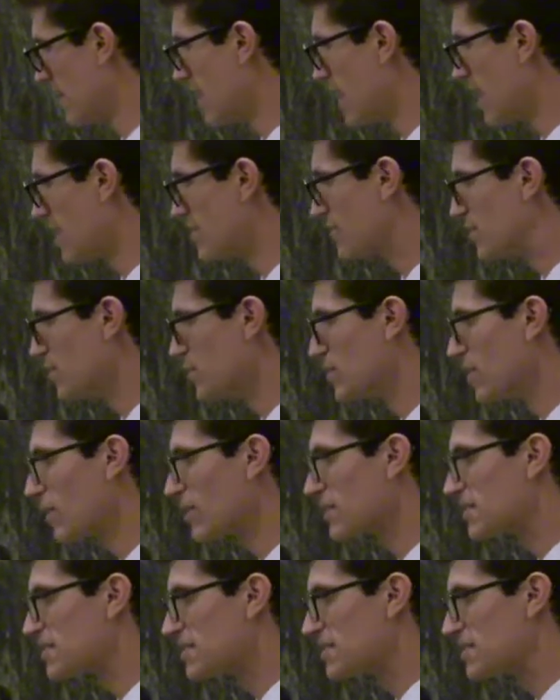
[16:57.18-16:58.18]
And if you
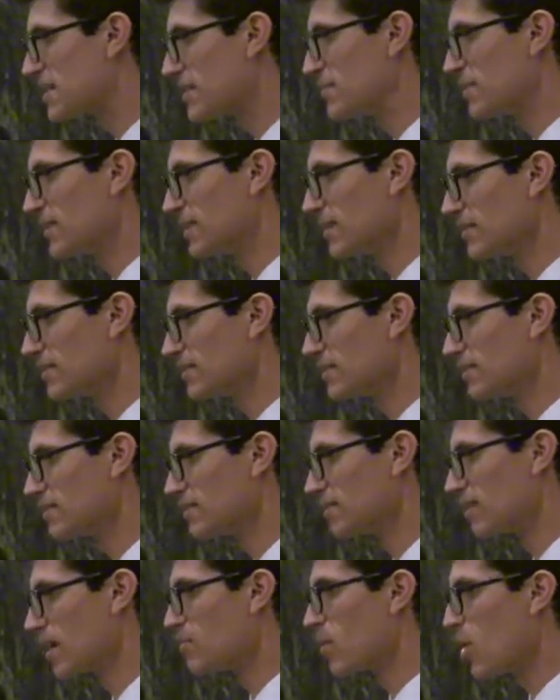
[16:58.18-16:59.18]
notice the timpani
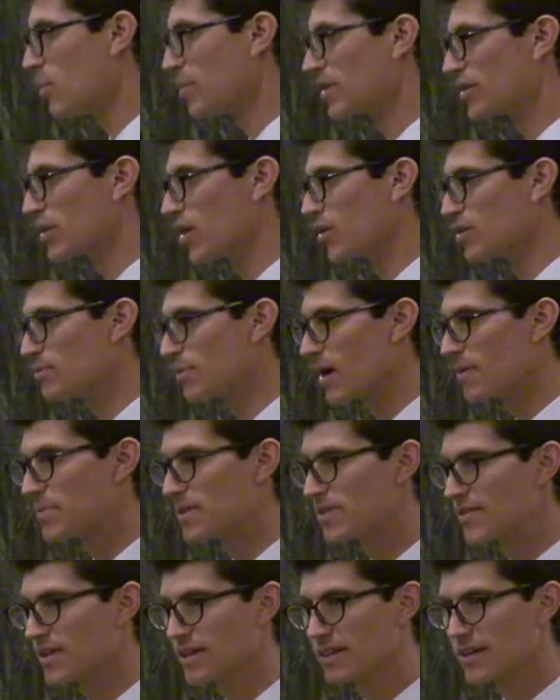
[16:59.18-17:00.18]
a moment ago, you might
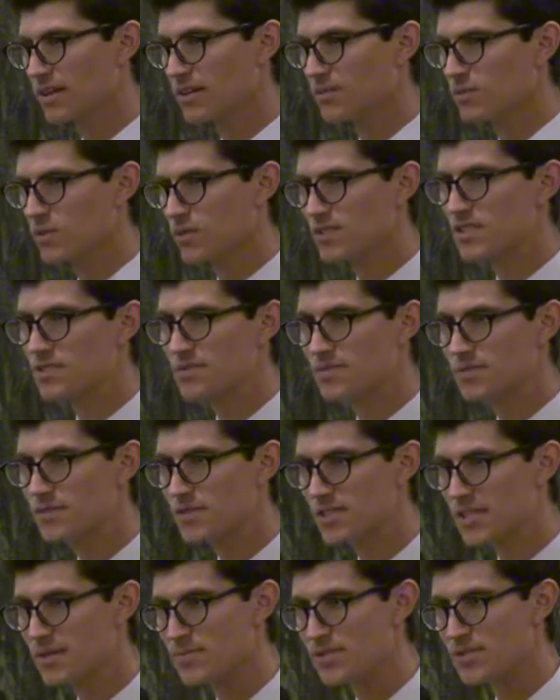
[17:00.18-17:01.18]
be thinking, this
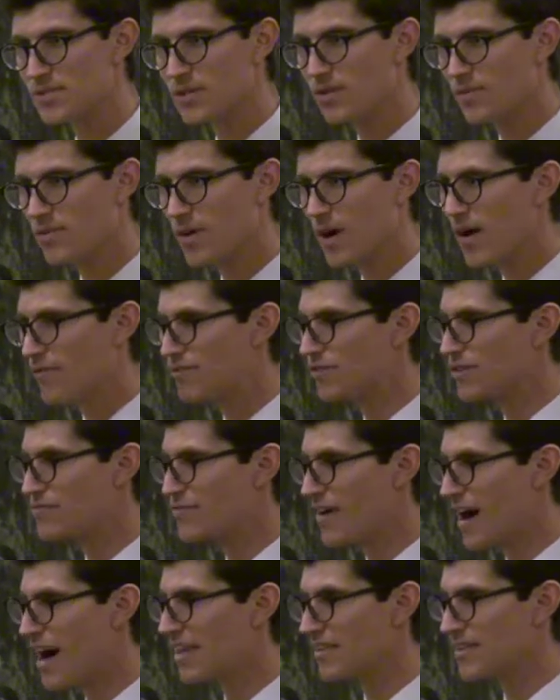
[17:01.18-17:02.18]
seems awfully
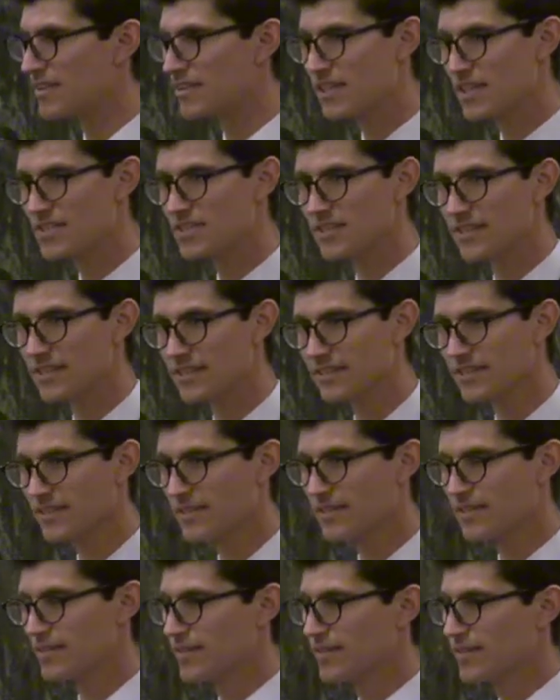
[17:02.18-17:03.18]
violent, doesn't it?
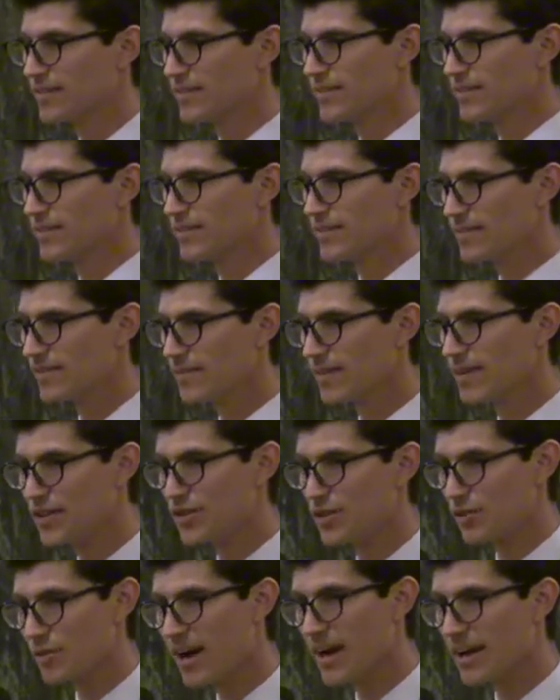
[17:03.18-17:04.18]
And
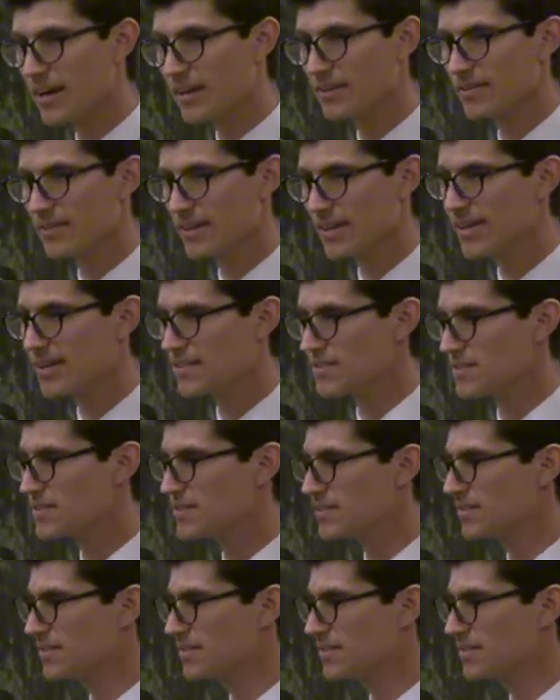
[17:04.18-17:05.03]
you're right, it is.